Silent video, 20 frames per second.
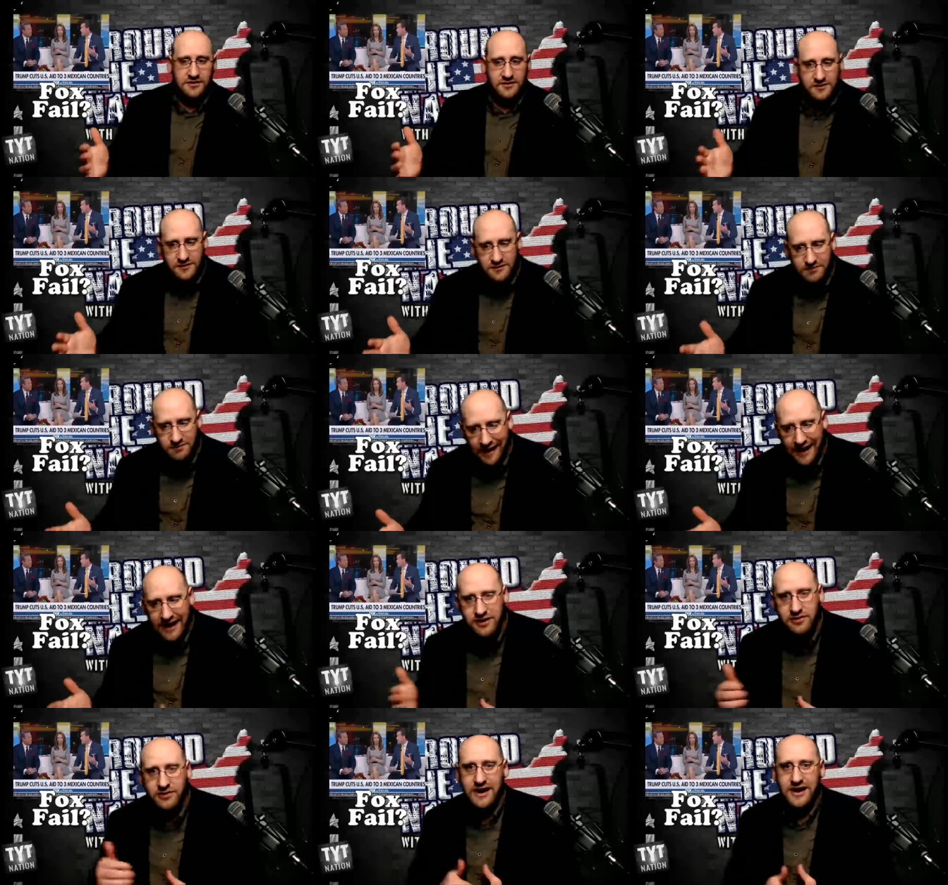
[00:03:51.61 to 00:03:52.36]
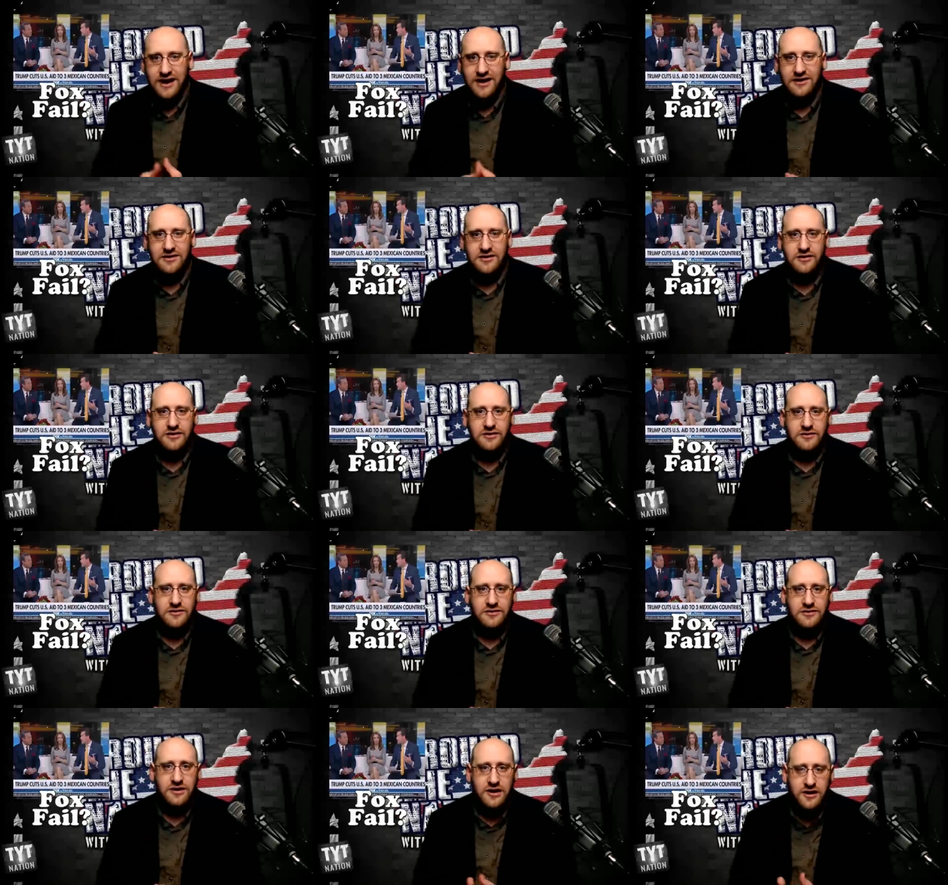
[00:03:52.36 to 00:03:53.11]
migrating
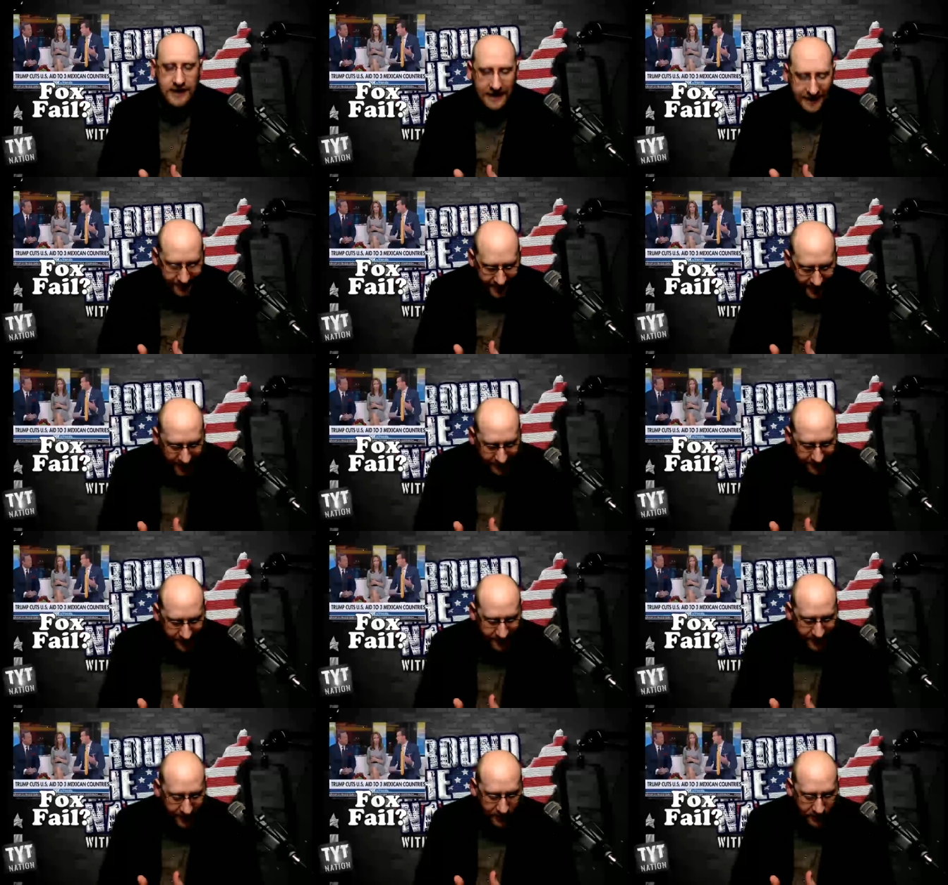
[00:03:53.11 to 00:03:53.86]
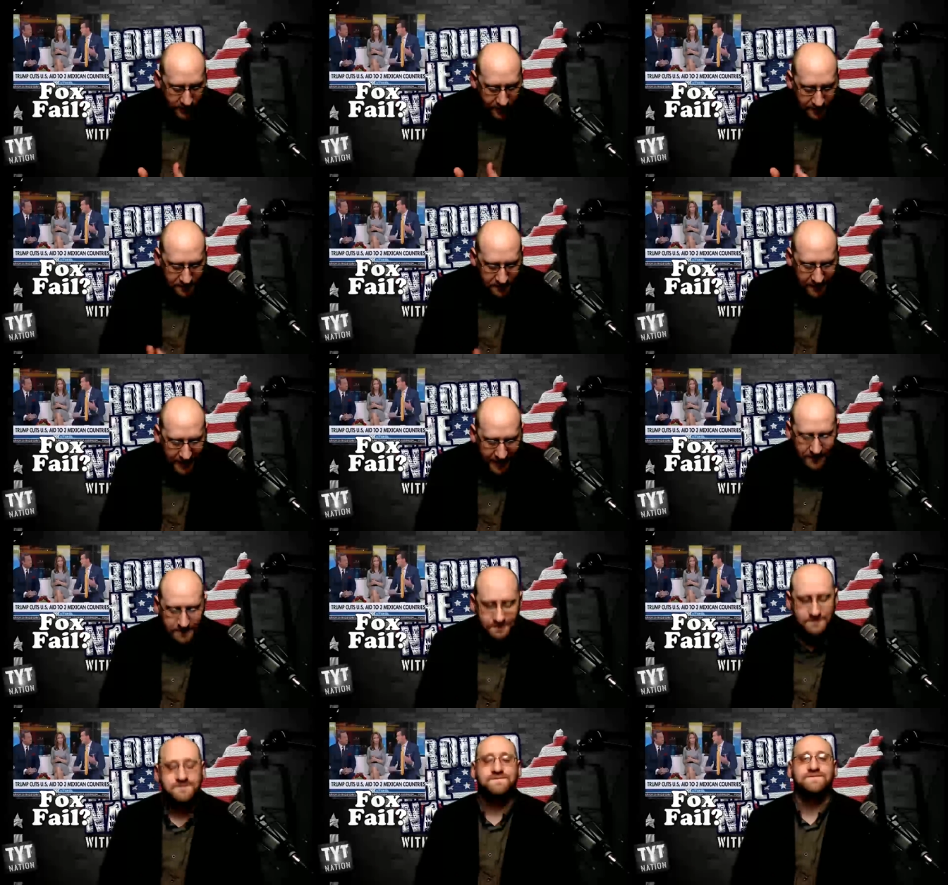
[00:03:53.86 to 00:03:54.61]
to the United States to get away from that?
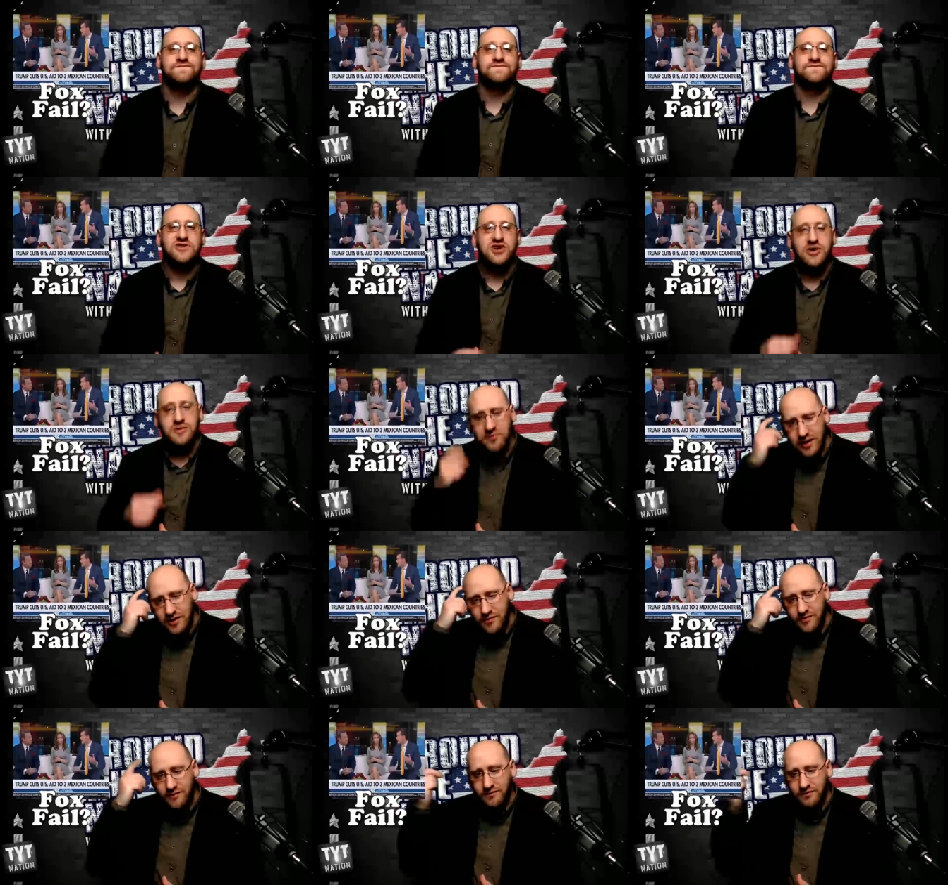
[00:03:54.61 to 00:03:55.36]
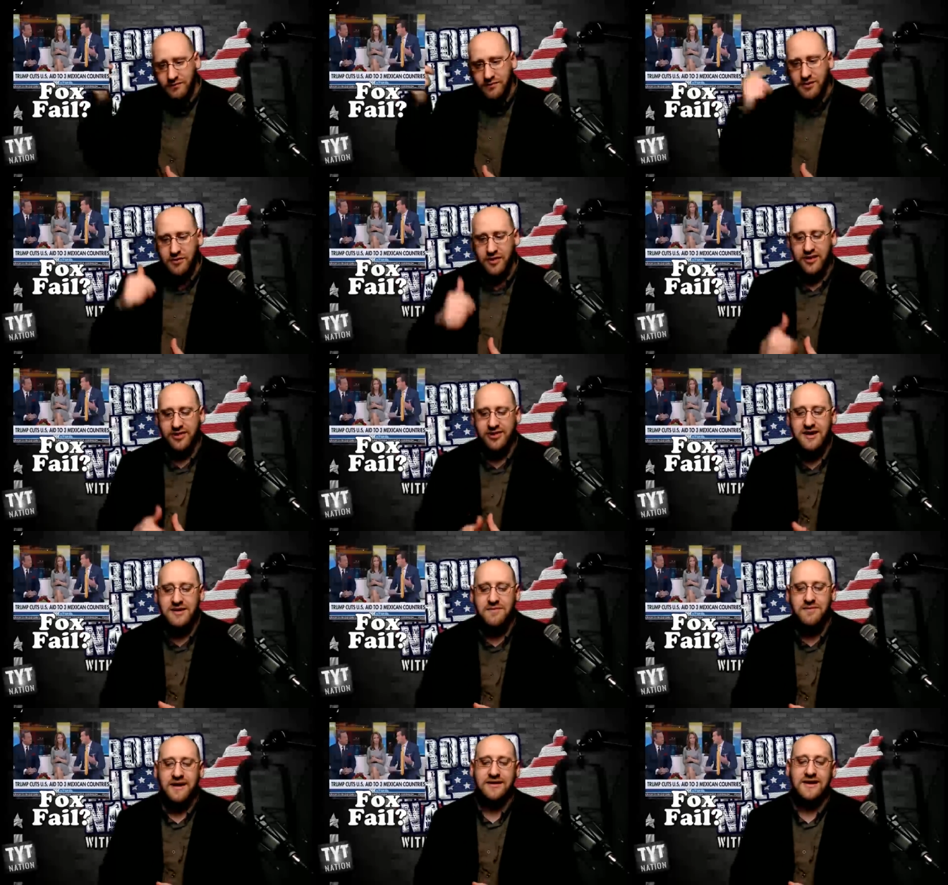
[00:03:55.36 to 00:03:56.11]
Trump might, might want to think
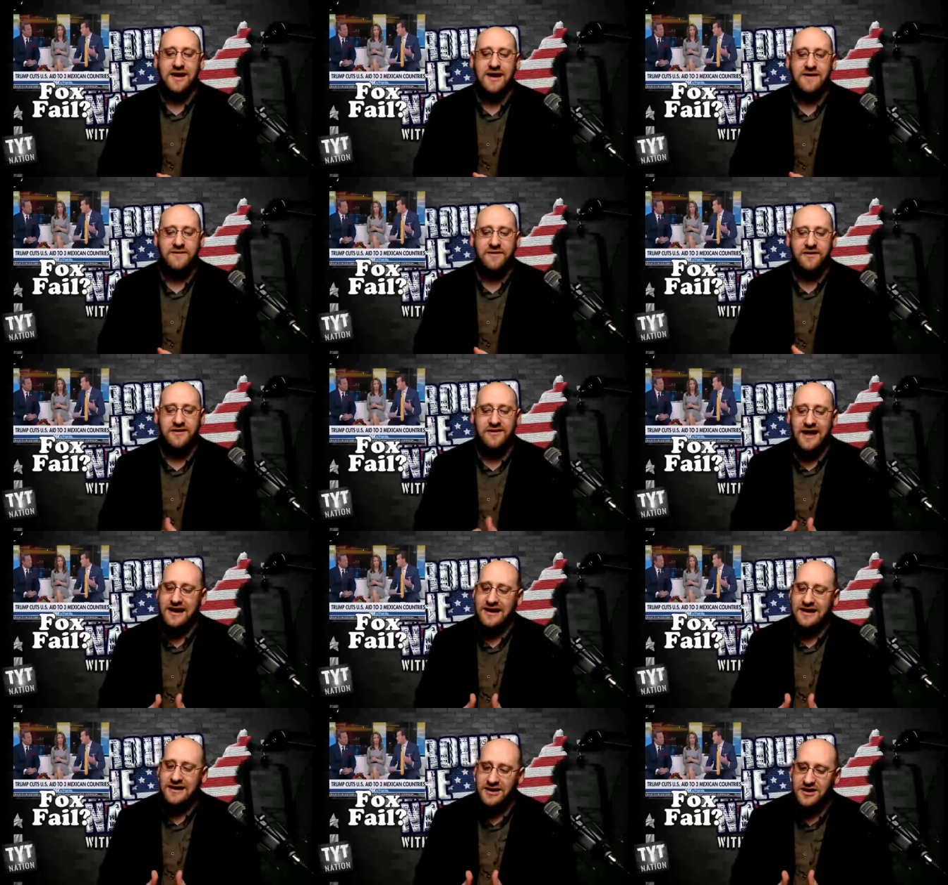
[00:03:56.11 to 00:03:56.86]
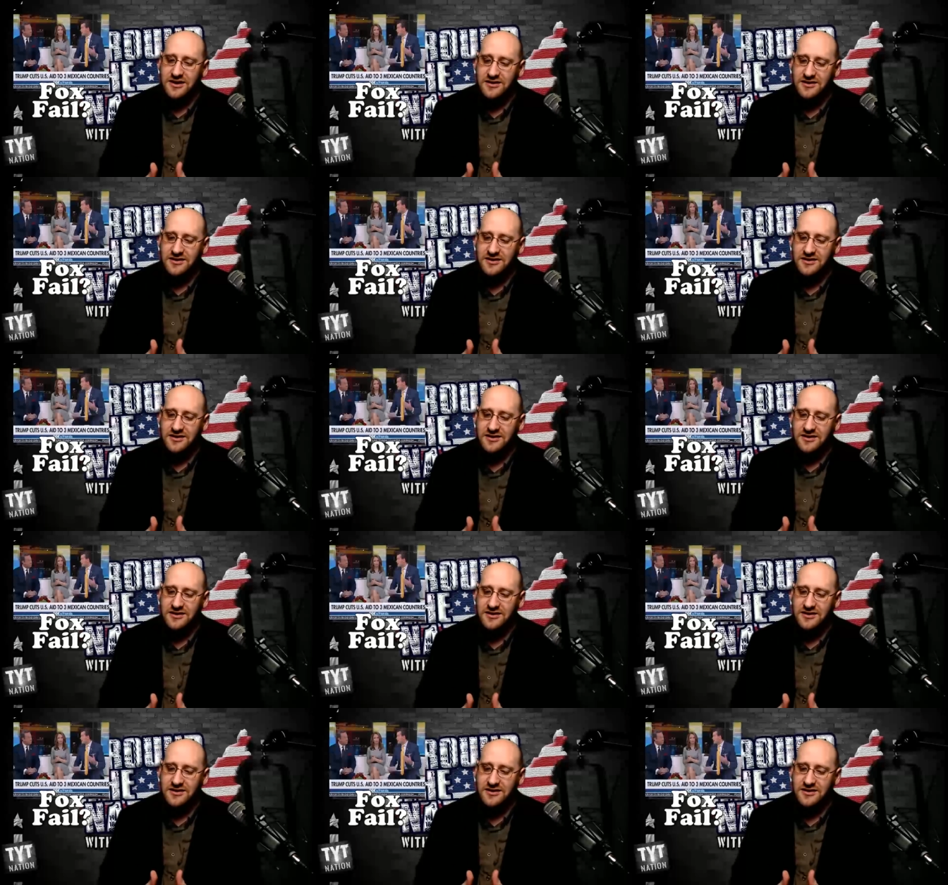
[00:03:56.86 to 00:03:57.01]
about that for a second here.